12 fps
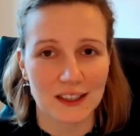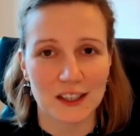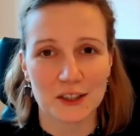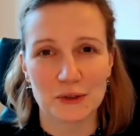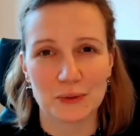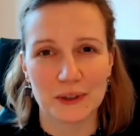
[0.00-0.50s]
as
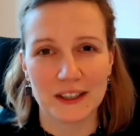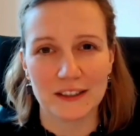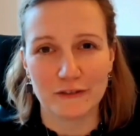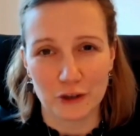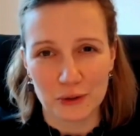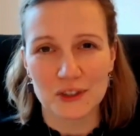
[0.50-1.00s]
such.
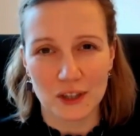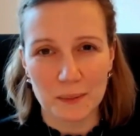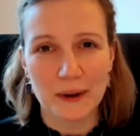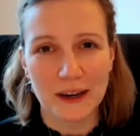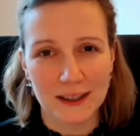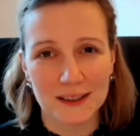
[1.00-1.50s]
We focus on
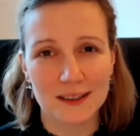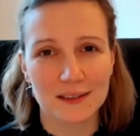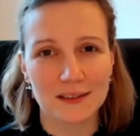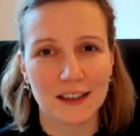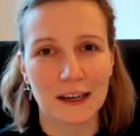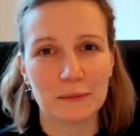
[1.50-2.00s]
impact,
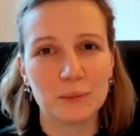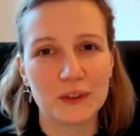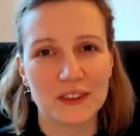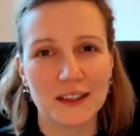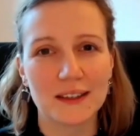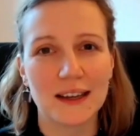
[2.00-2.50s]
and
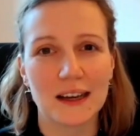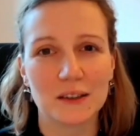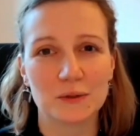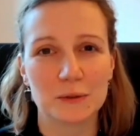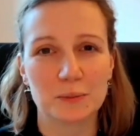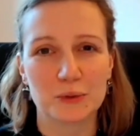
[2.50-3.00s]
within
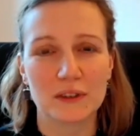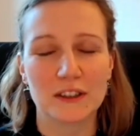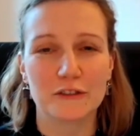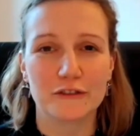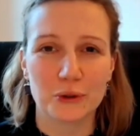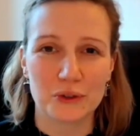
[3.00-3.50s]
that, we
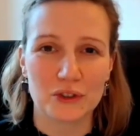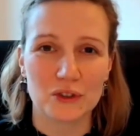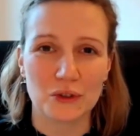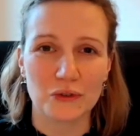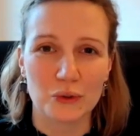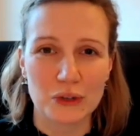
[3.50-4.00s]
broadly focus
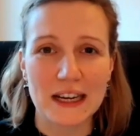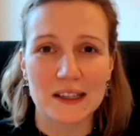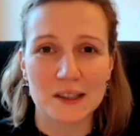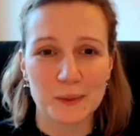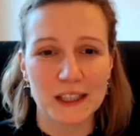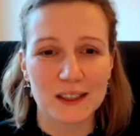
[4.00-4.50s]
on three
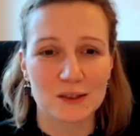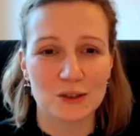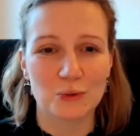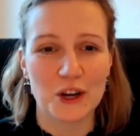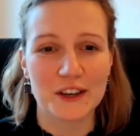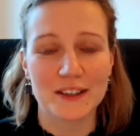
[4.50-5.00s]
aspects.
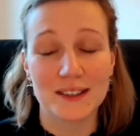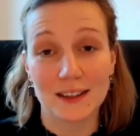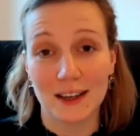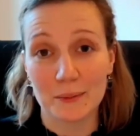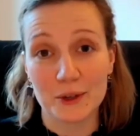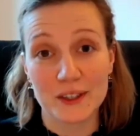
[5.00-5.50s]
So one is
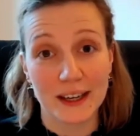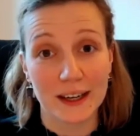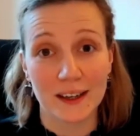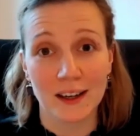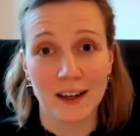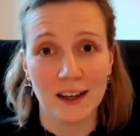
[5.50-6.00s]
climate
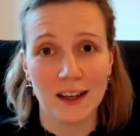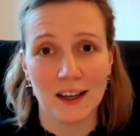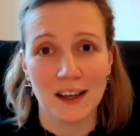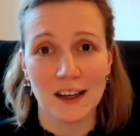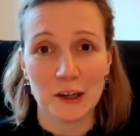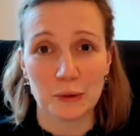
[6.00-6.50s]
tech,
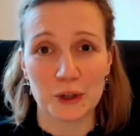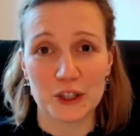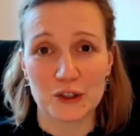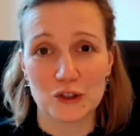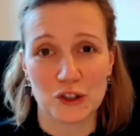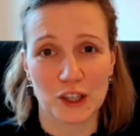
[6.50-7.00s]

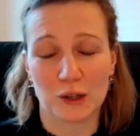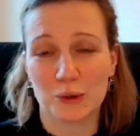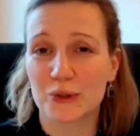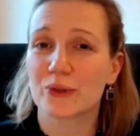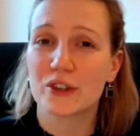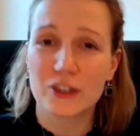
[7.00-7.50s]
which
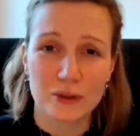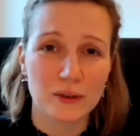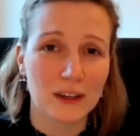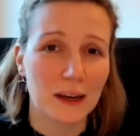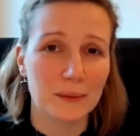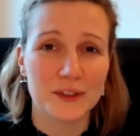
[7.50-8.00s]
includes traditional
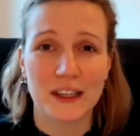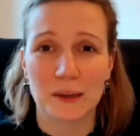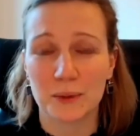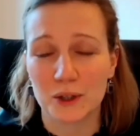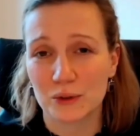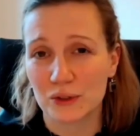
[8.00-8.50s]
climate
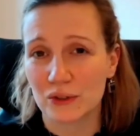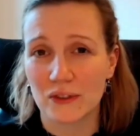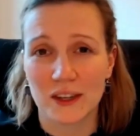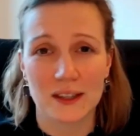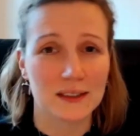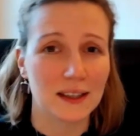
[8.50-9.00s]
tech, but also
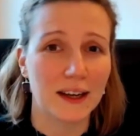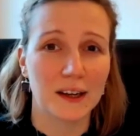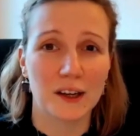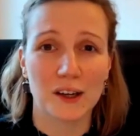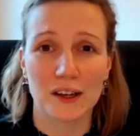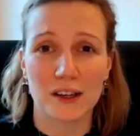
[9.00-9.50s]
things
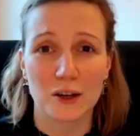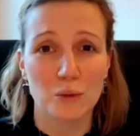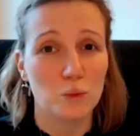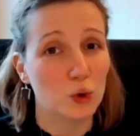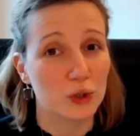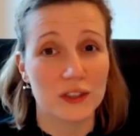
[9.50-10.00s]
like
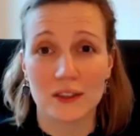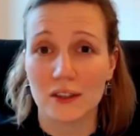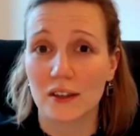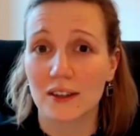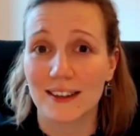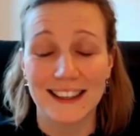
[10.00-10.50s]

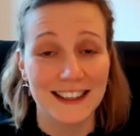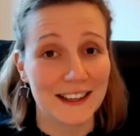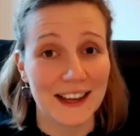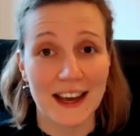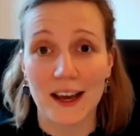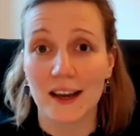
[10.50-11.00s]
water,
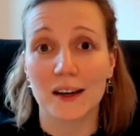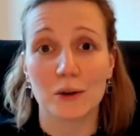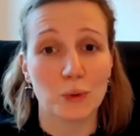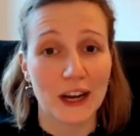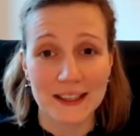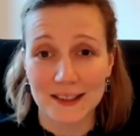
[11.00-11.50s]
clean
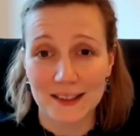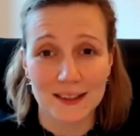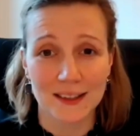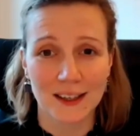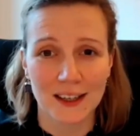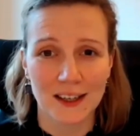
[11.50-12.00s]
air,
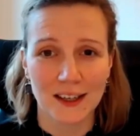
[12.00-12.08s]
waste.